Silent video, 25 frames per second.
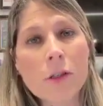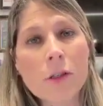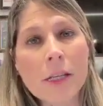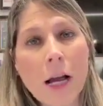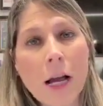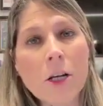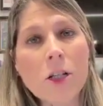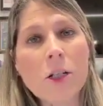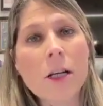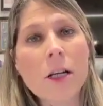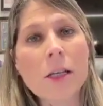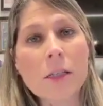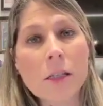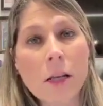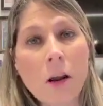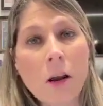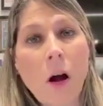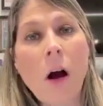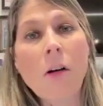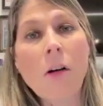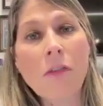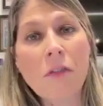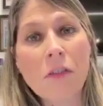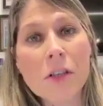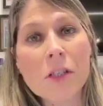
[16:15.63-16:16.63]
He's actually an
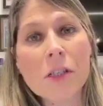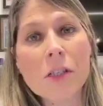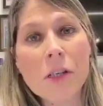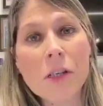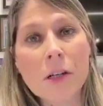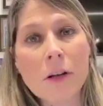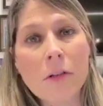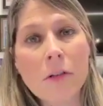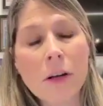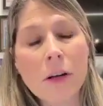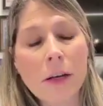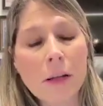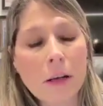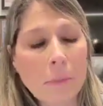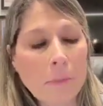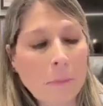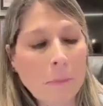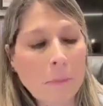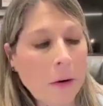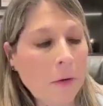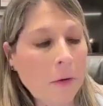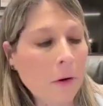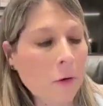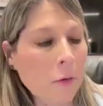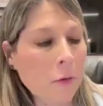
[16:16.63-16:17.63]
officer in the
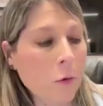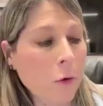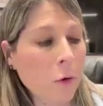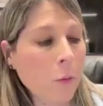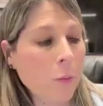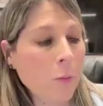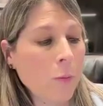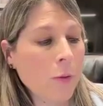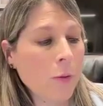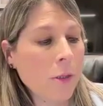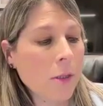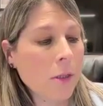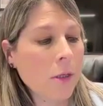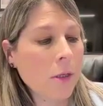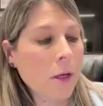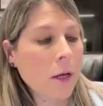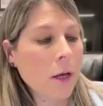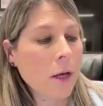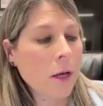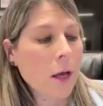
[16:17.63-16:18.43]
paratroops,